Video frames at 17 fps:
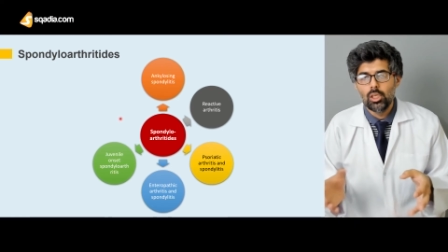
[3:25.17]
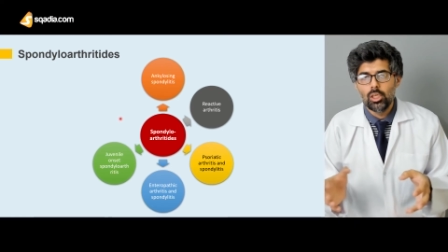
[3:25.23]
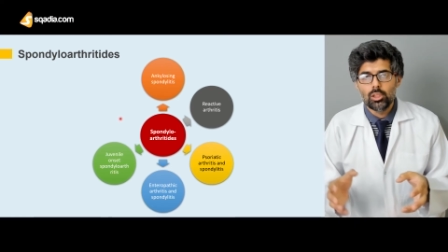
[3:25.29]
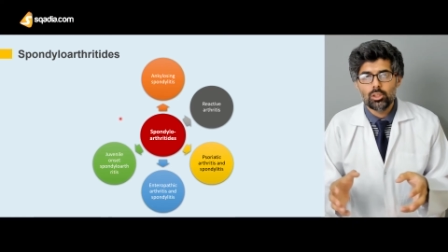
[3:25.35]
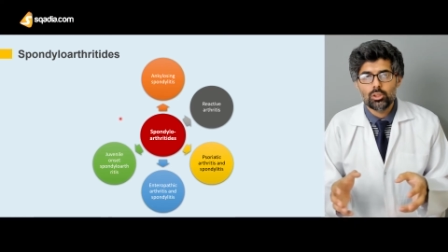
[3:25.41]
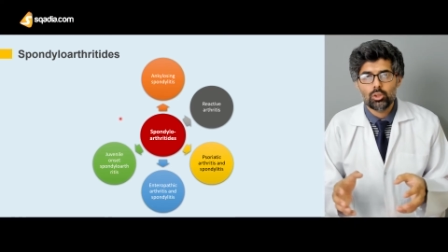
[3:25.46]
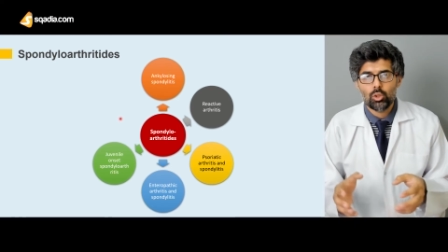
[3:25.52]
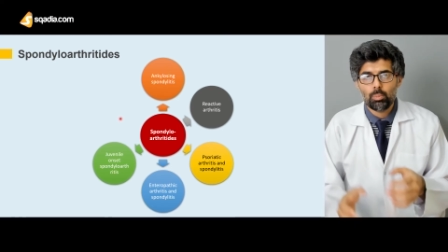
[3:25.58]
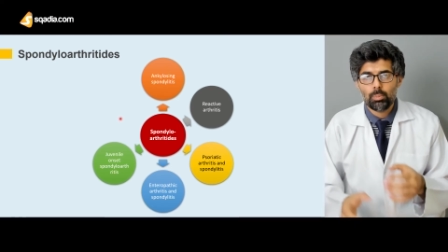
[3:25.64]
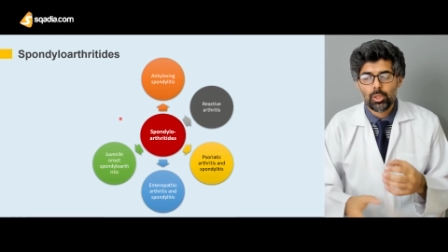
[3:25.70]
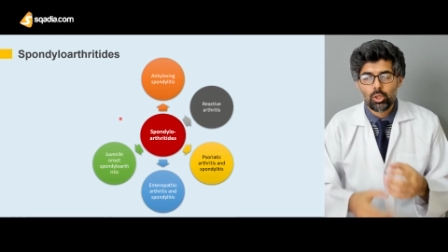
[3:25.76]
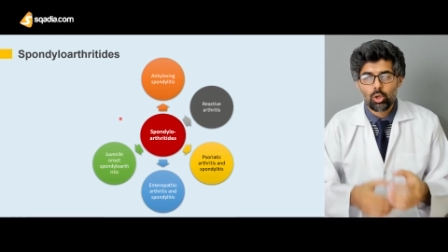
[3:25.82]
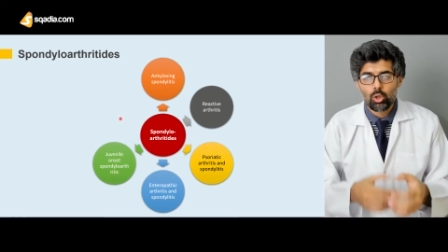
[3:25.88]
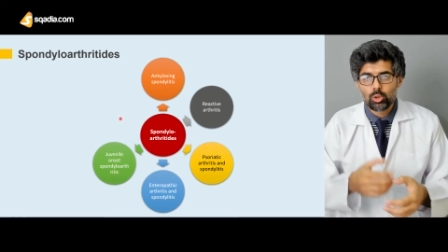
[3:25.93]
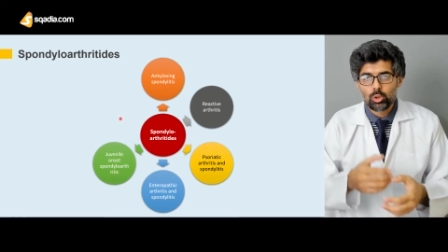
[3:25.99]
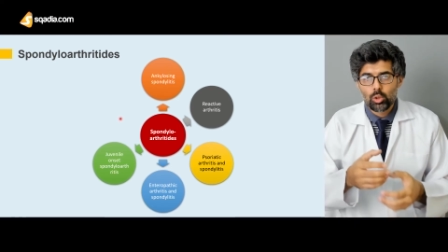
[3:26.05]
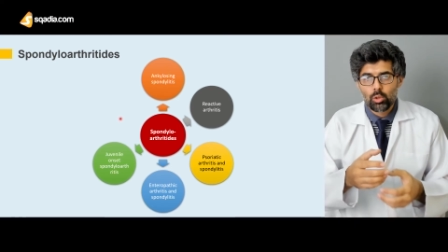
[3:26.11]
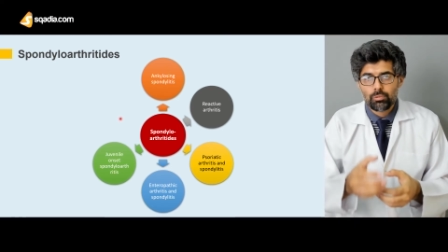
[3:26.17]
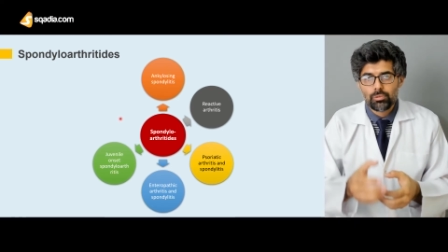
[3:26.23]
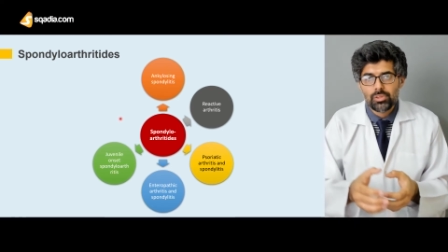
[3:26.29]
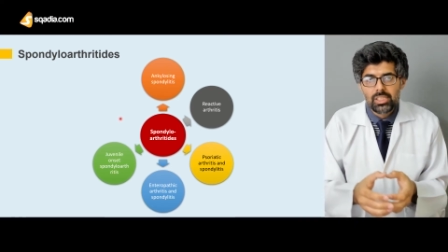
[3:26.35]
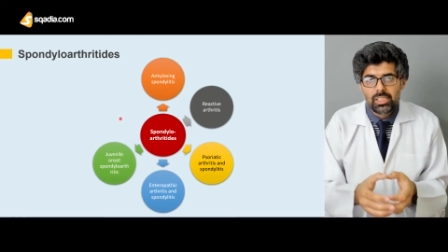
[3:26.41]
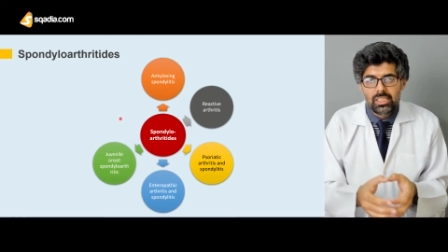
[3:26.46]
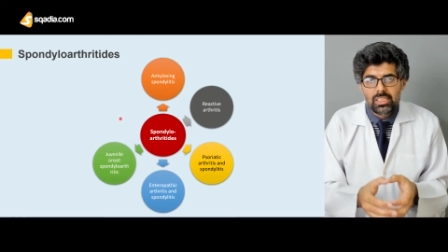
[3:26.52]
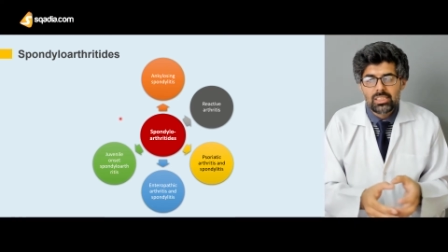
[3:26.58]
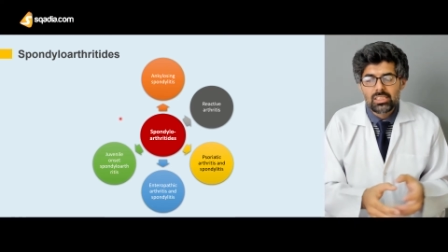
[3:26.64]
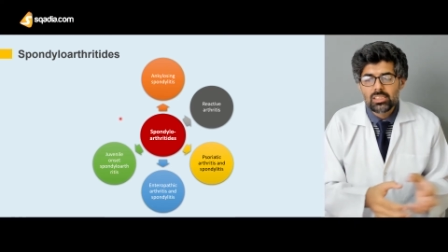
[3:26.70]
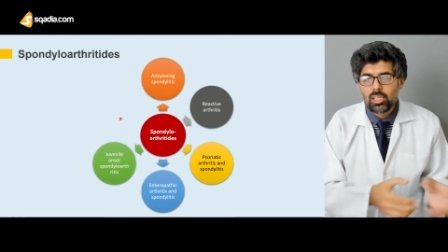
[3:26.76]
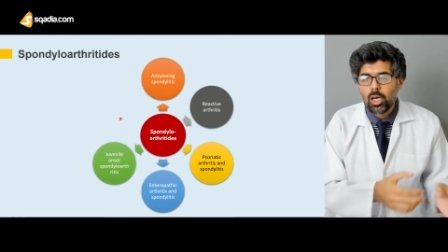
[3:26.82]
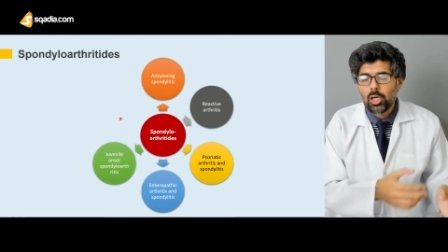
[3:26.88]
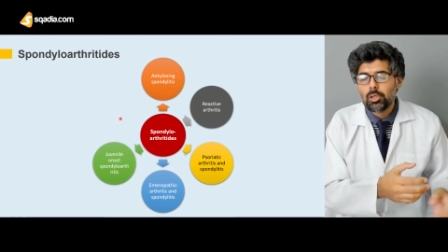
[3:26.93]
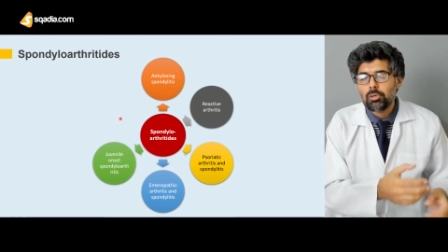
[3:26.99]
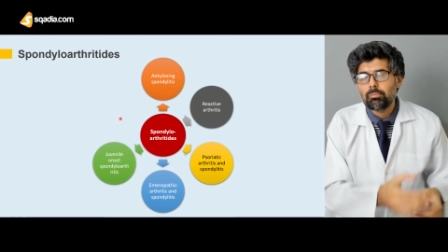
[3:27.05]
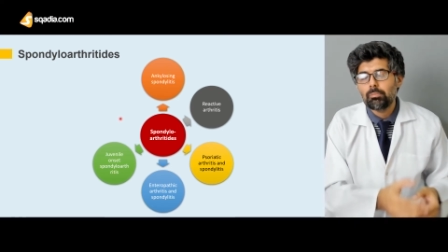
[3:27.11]
So because of these
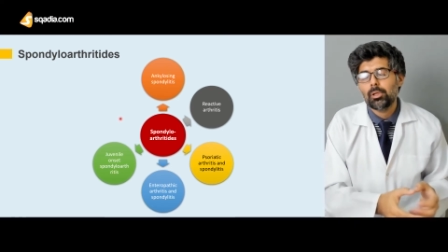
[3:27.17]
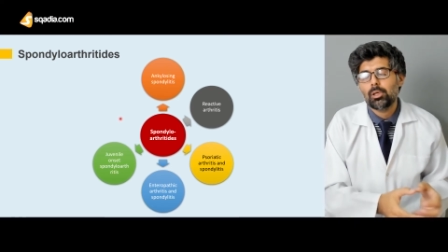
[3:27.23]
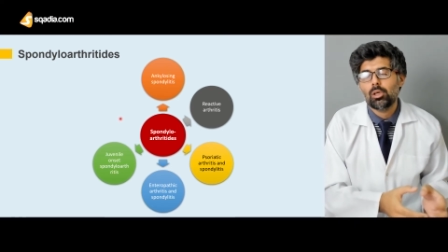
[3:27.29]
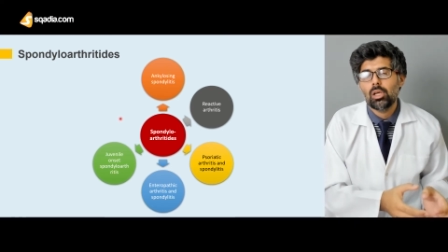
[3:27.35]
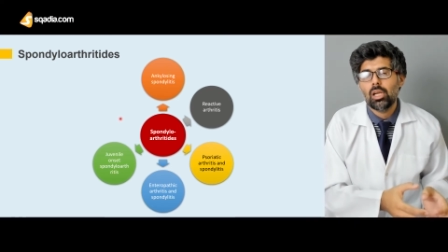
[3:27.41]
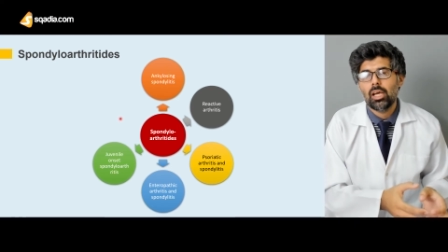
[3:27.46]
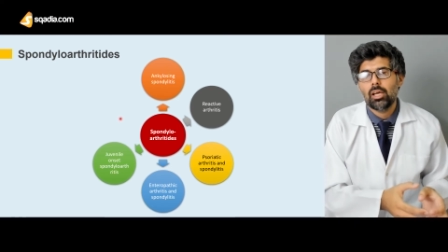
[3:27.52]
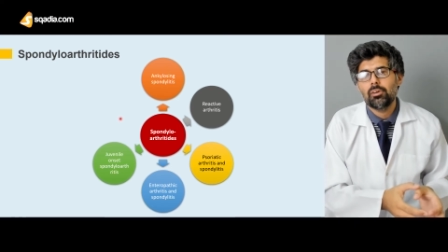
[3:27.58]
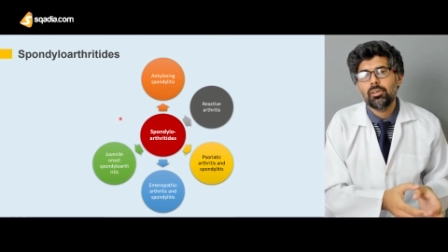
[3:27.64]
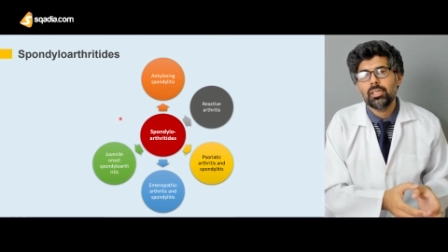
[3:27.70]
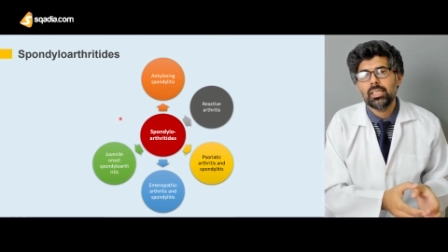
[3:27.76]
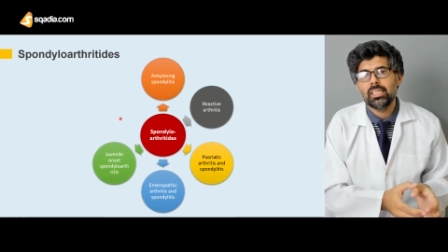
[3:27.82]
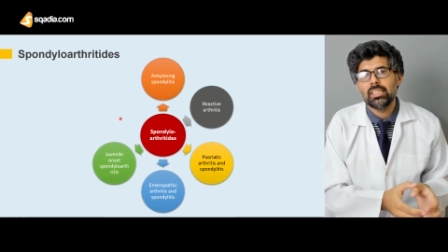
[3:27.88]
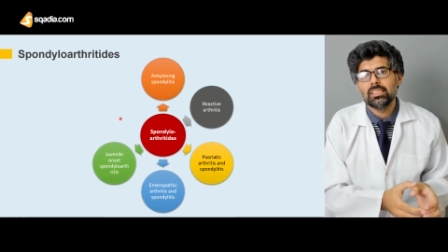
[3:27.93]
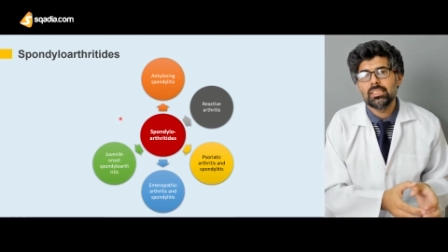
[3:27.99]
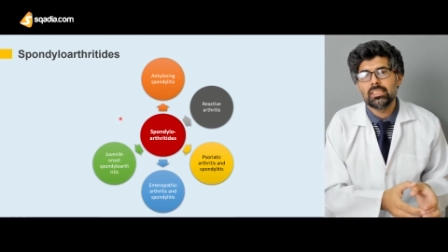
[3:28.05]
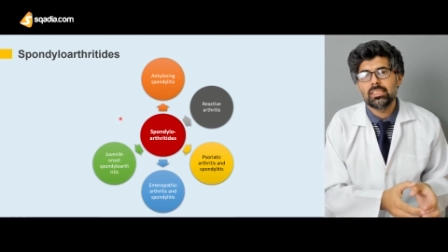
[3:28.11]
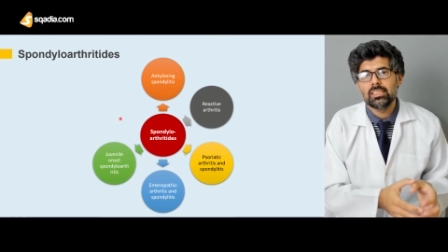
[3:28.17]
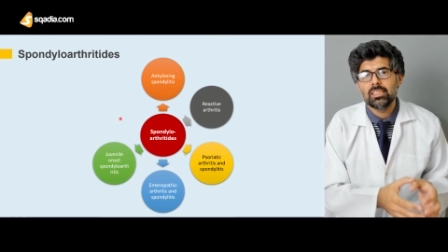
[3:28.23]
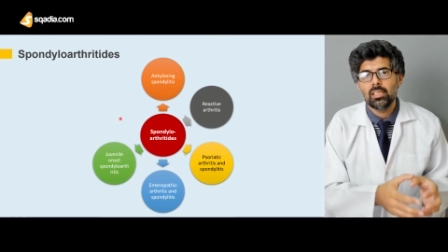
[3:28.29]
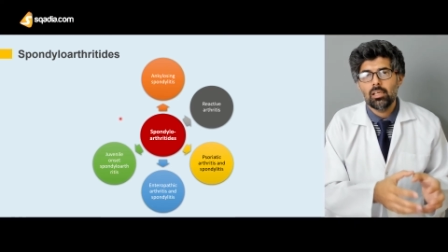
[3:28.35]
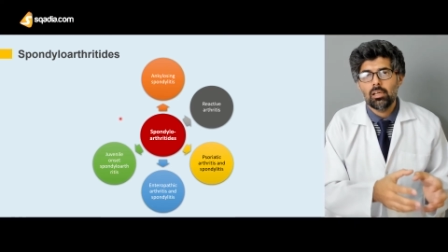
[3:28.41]
kind of peculiarities